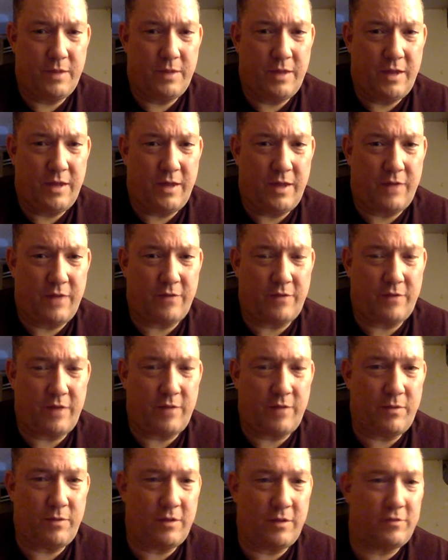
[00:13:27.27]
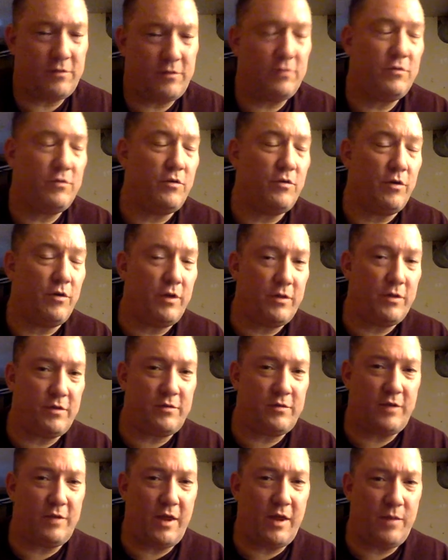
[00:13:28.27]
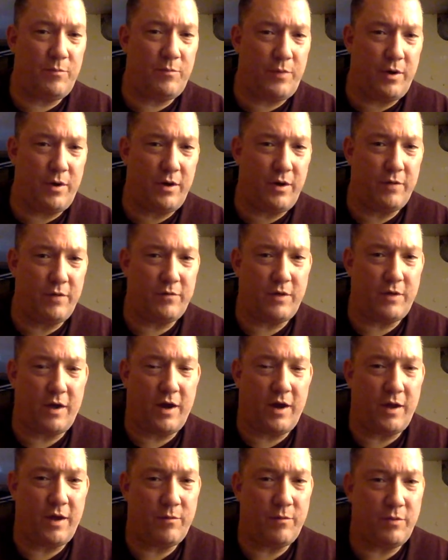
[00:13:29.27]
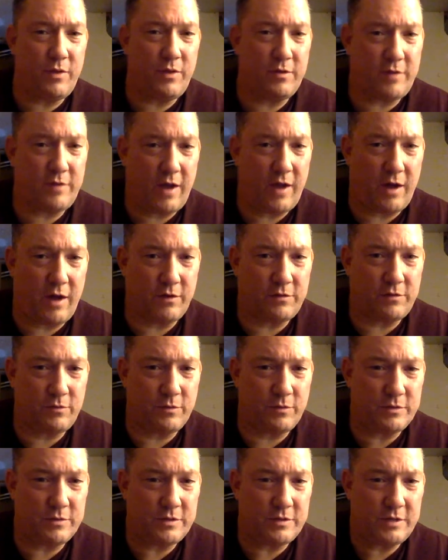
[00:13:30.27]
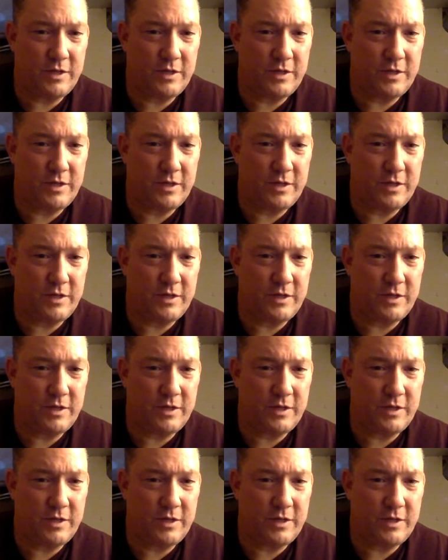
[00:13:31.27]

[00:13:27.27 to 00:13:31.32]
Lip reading: this is during the same period of time when this house was